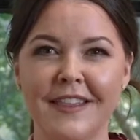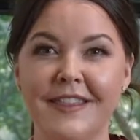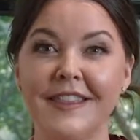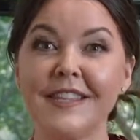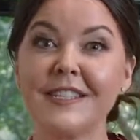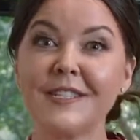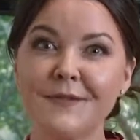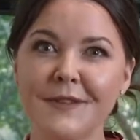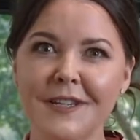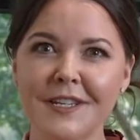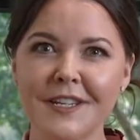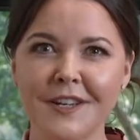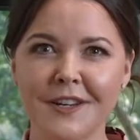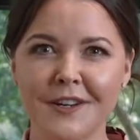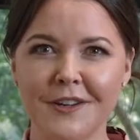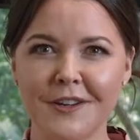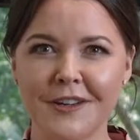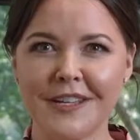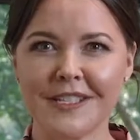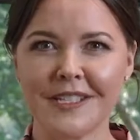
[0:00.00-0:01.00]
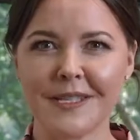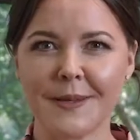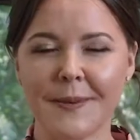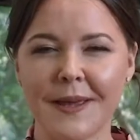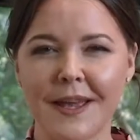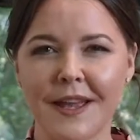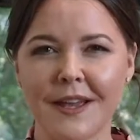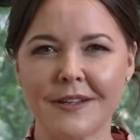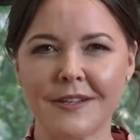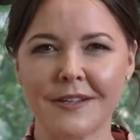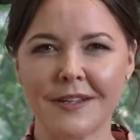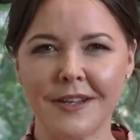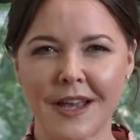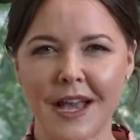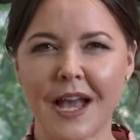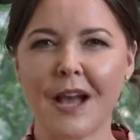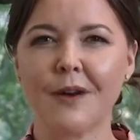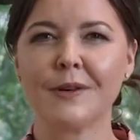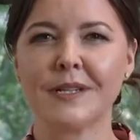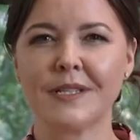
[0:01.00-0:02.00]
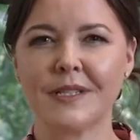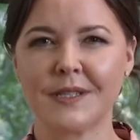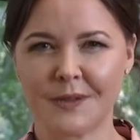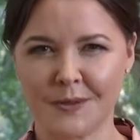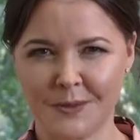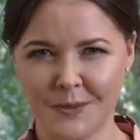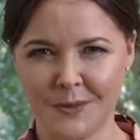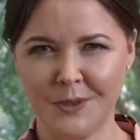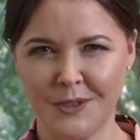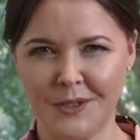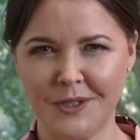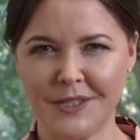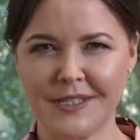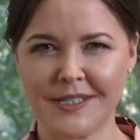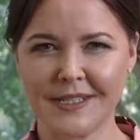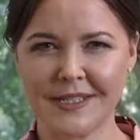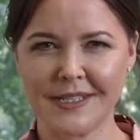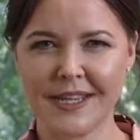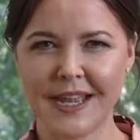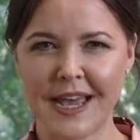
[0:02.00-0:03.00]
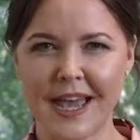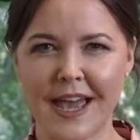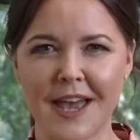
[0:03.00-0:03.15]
This video is about how it works.